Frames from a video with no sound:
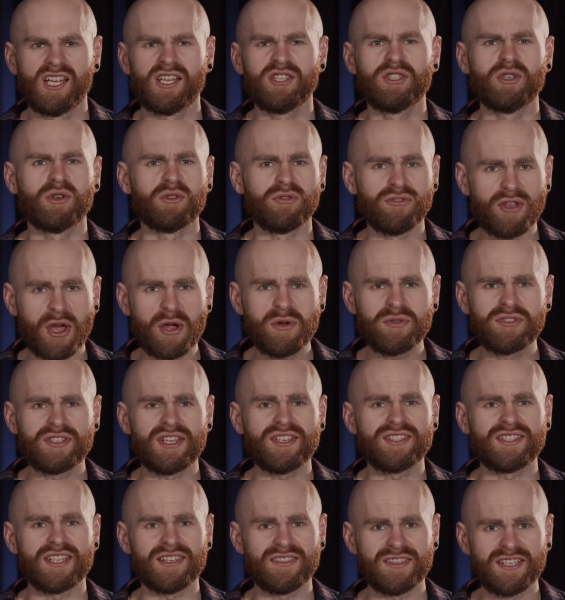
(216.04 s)
You'll
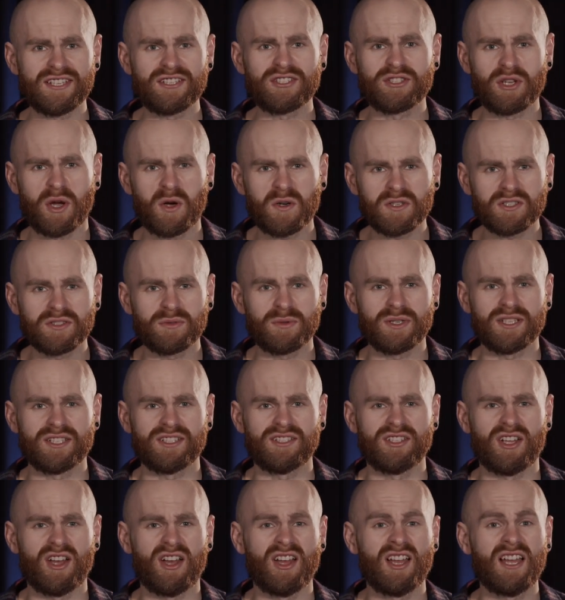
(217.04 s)
notice in this tongue
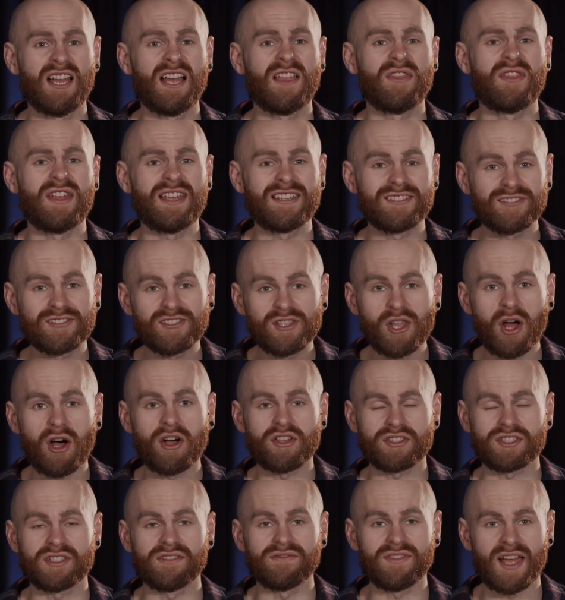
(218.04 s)
twister, there's
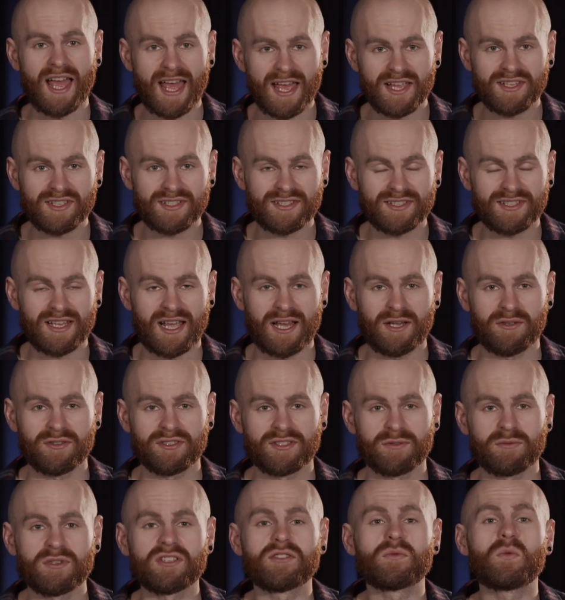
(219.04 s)
lots of S
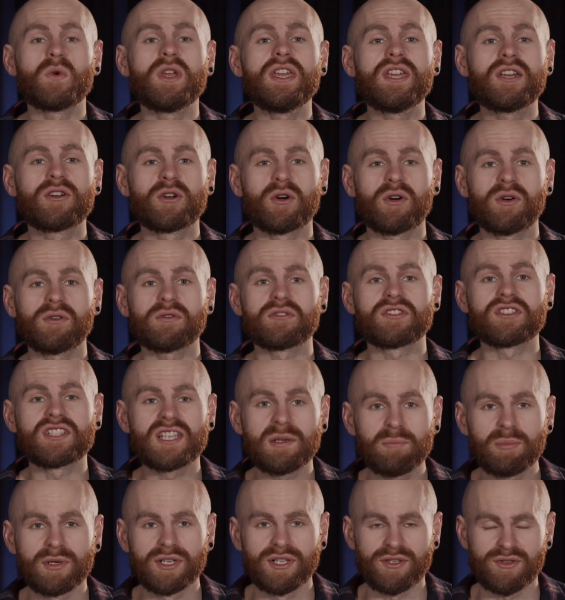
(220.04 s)
sounds, which we call
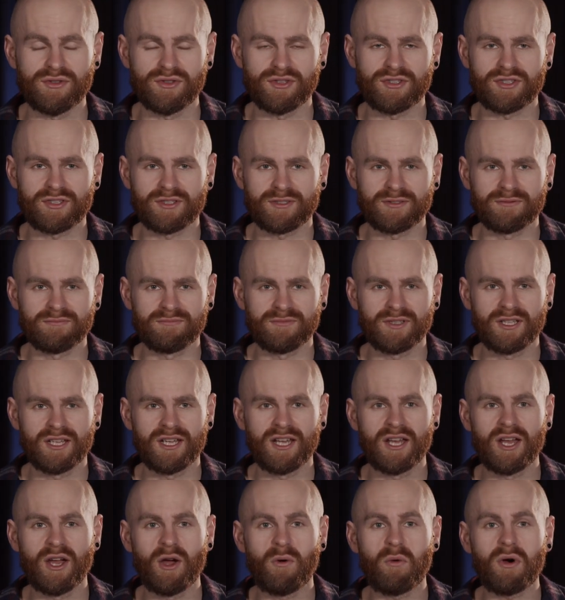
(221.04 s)
sibilants.
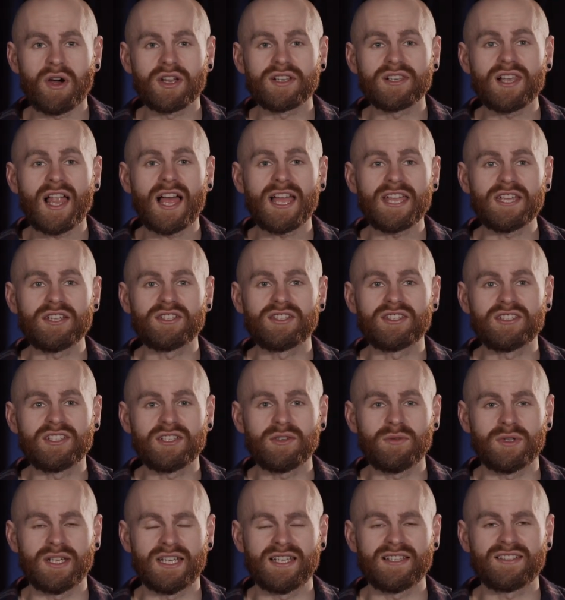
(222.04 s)
What I'd like you to
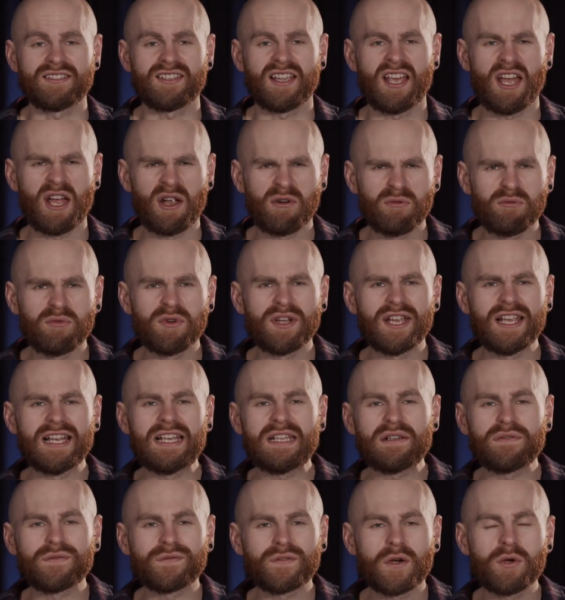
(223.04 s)
do is
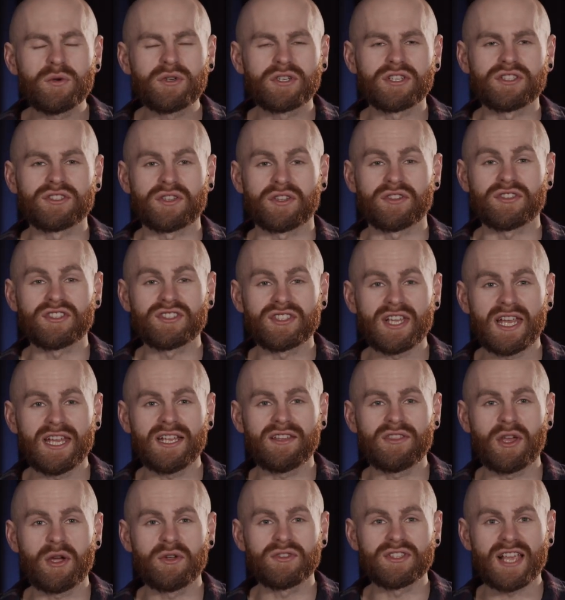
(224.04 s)
really focus on
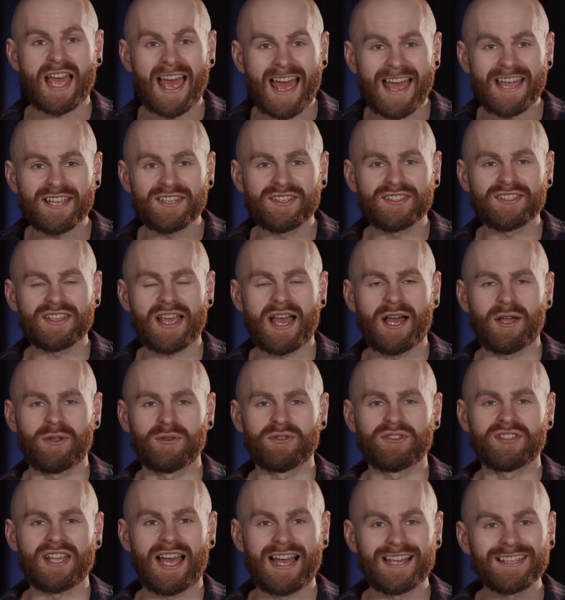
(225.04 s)
saying those S
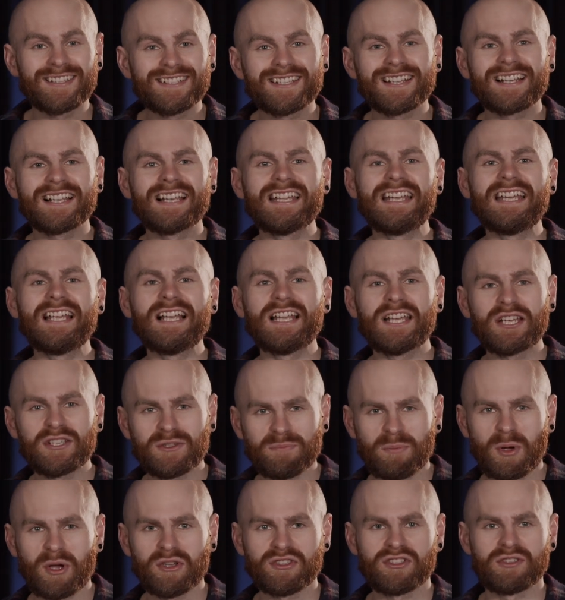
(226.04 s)
sounds as clearly as
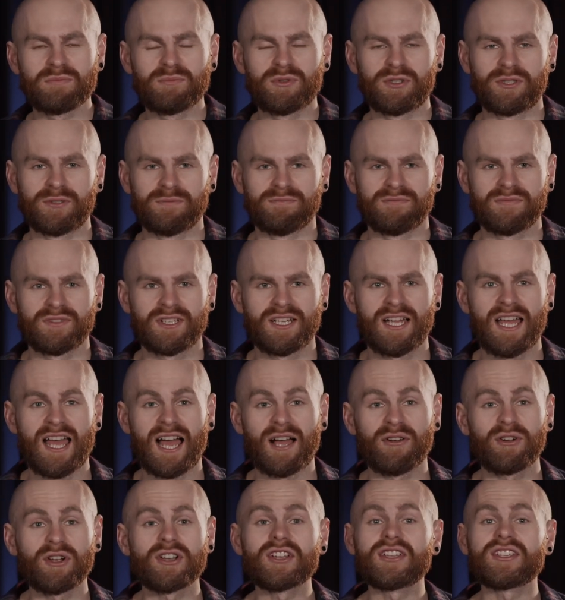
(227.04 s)
possible.
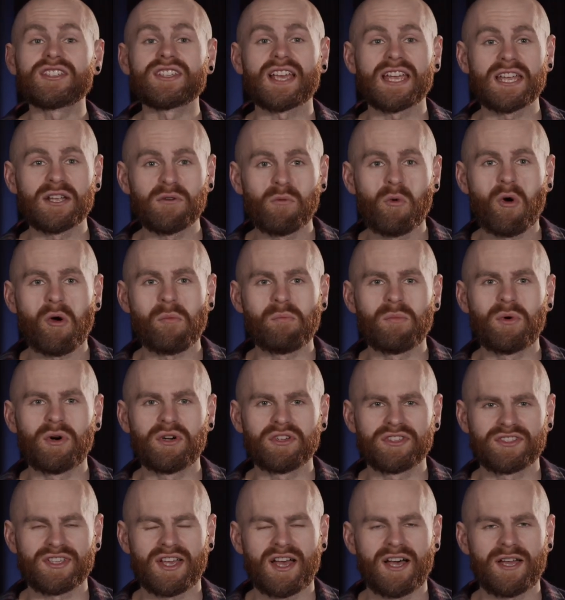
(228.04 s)
I'm going to say it one
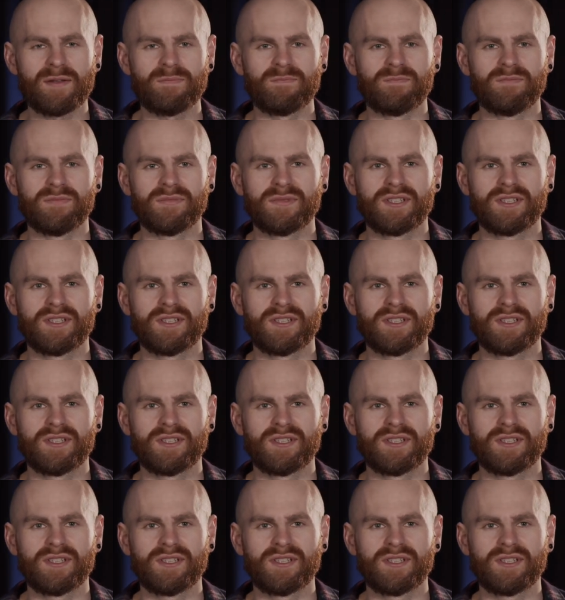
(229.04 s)
more time.